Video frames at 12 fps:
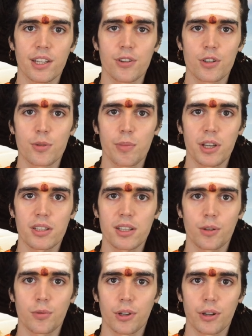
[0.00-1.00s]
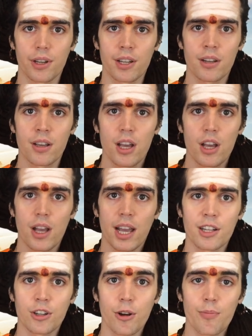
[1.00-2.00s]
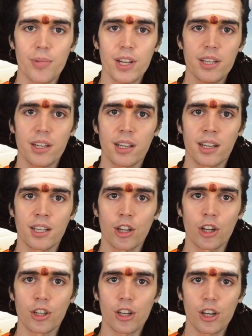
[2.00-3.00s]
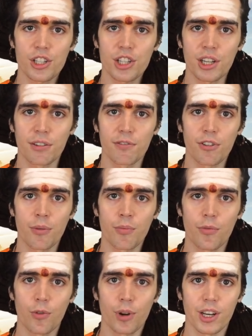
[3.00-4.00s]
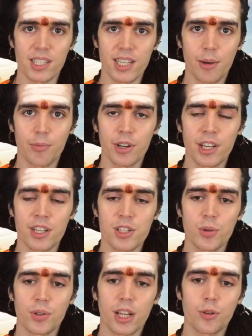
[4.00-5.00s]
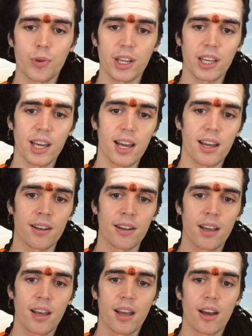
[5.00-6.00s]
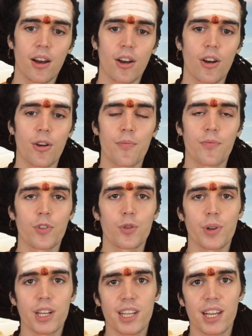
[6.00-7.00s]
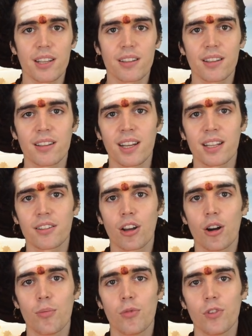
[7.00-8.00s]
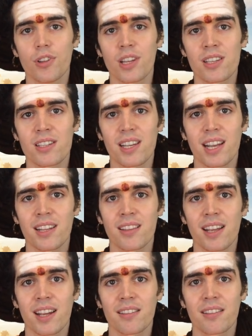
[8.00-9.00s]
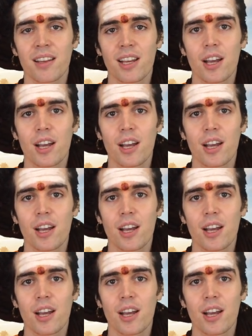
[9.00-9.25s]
the inner space that we are in and completing and unclutching from what is happening so that we can radiate that humbleness and that